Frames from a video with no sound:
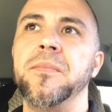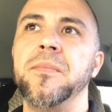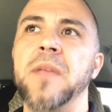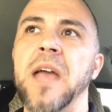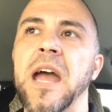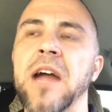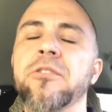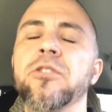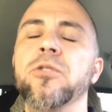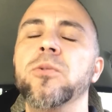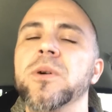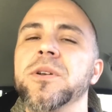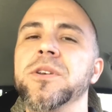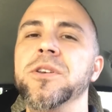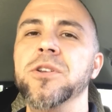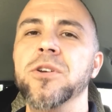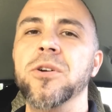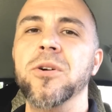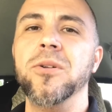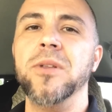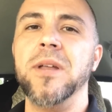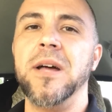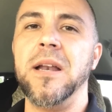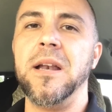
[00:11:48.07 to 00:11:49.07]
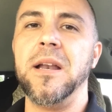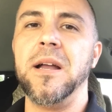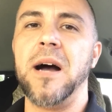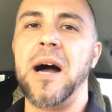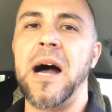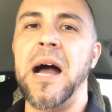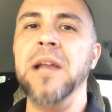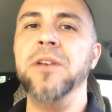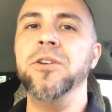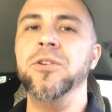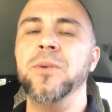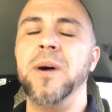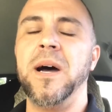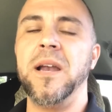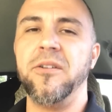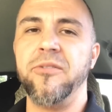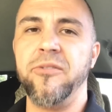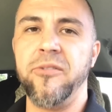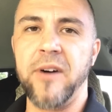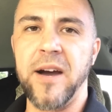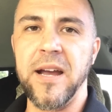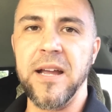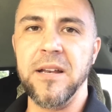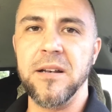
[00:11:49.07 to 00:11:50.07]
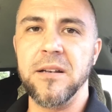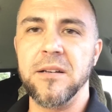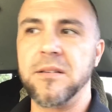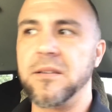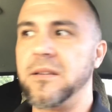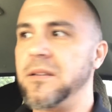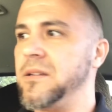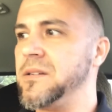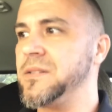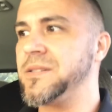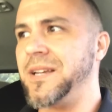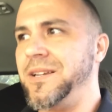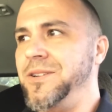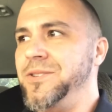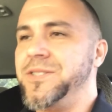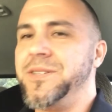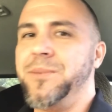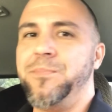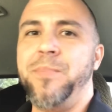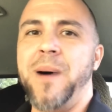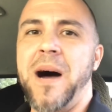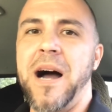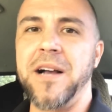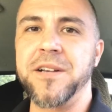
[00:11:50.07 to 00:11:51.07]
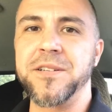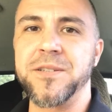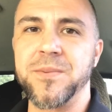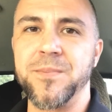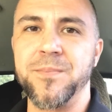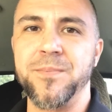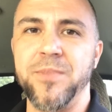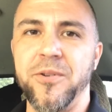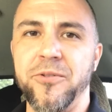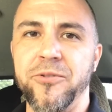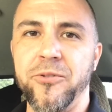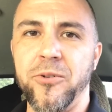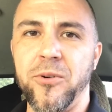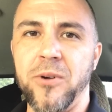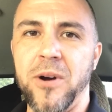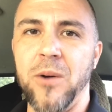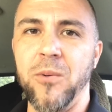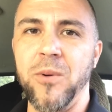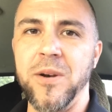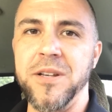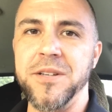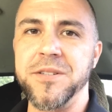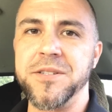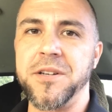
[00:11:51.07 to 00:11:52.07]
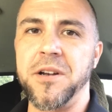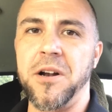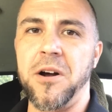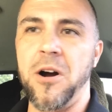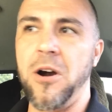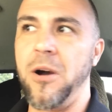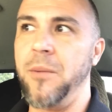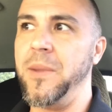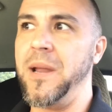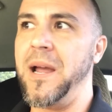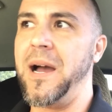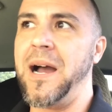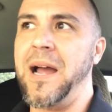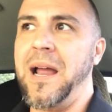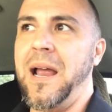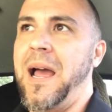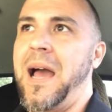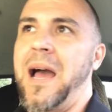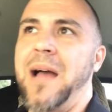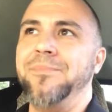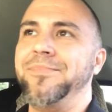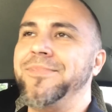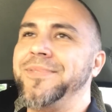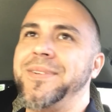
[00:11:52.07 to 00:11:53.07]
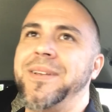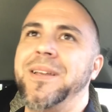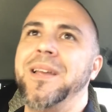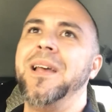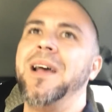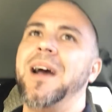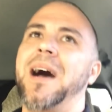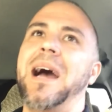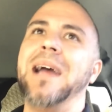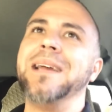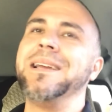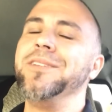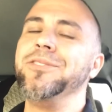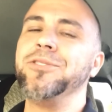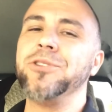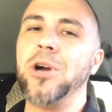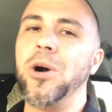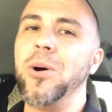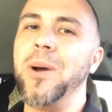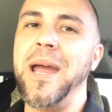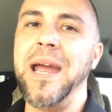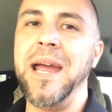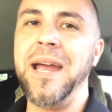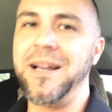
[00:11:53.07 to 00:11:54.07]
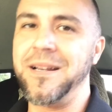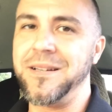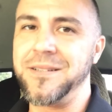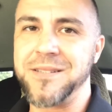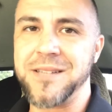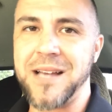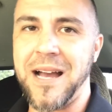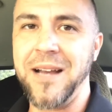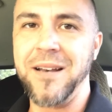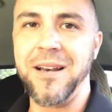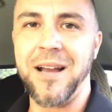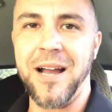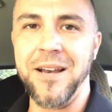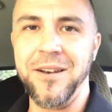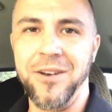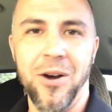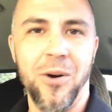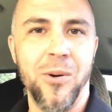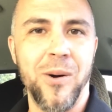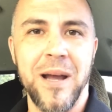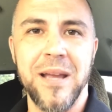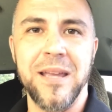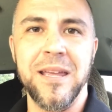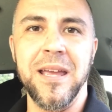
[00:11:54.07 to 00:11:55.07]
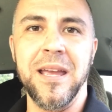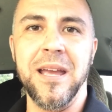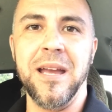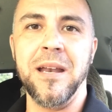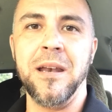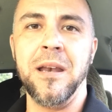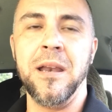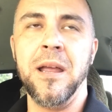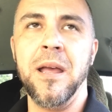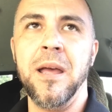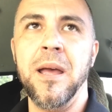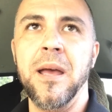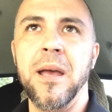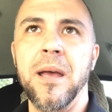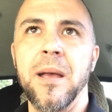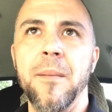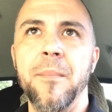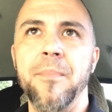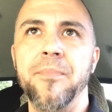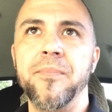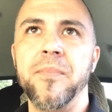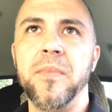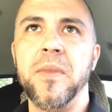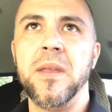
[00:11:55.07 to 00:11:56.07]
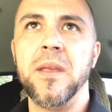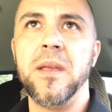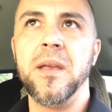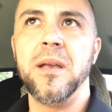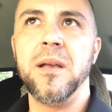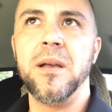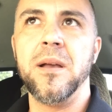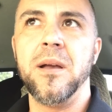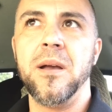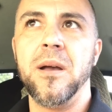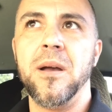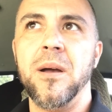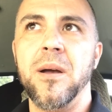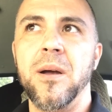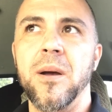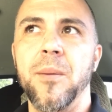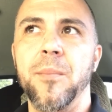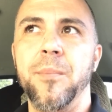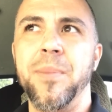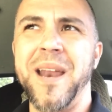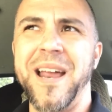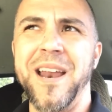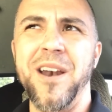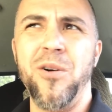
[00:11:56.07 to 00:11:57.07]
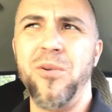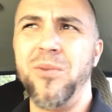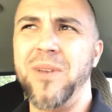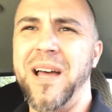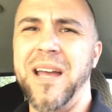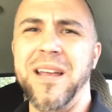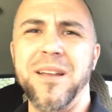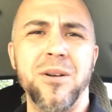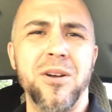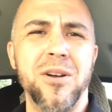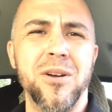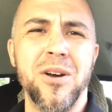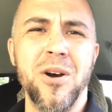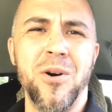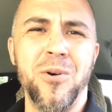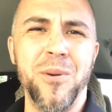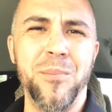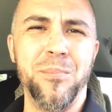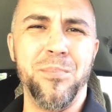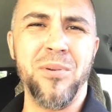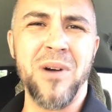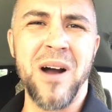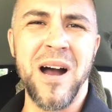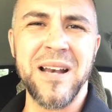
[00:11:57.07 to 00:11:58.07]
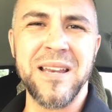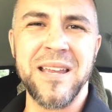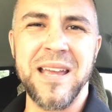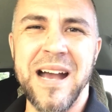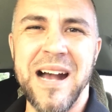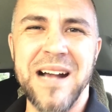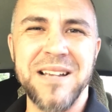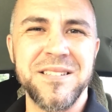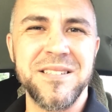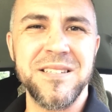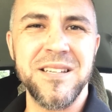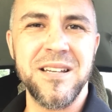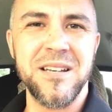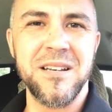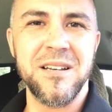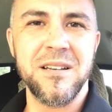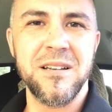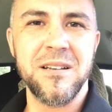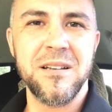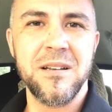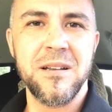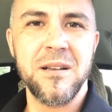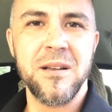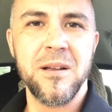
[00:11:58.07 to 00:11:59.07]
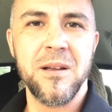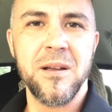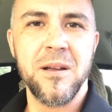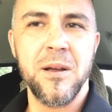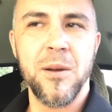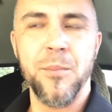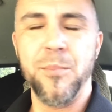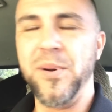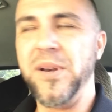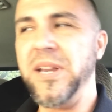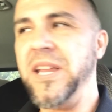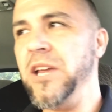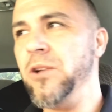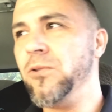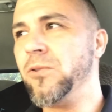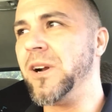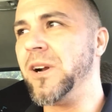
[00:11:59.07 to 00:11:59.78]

everyone knew that I knew how to fight. Because I used to box before I went into the Army. I can throw hands. I know I can. But I don't like go and broadcast it. But he